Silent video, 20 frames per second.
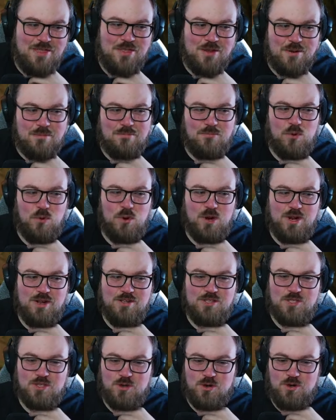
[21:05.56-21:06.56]
They're more
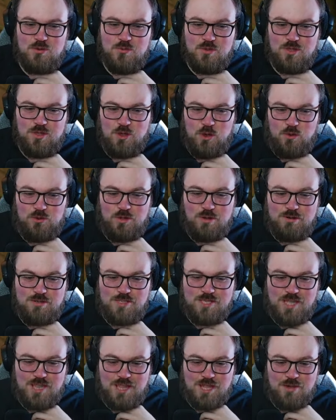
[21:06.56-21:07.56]
concerned with
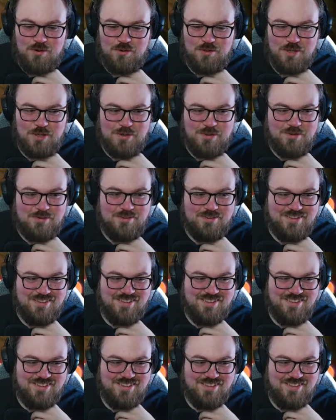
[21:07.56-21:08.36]
Golos than the Oko.